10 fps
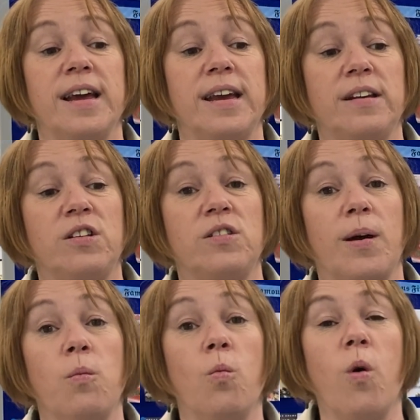it is
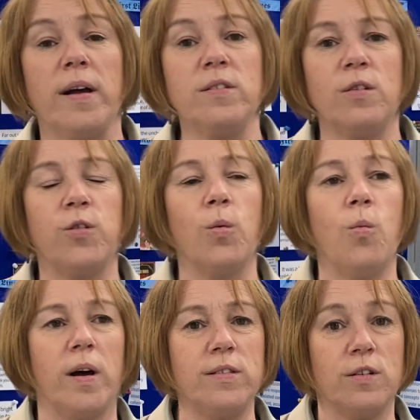a wonderful,
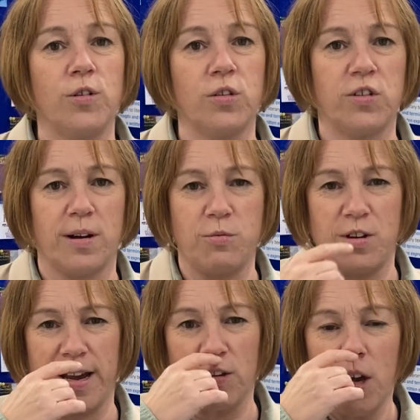wonderful
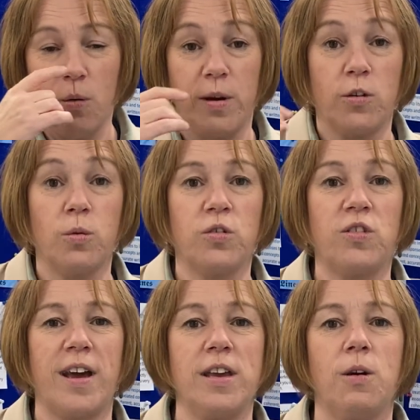subject which will
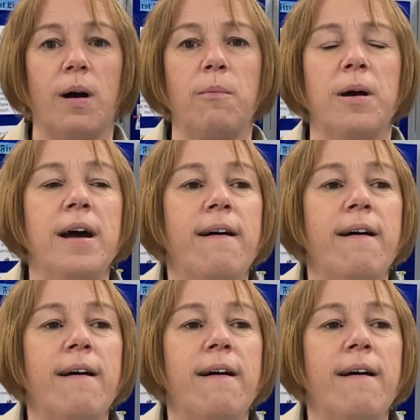set you up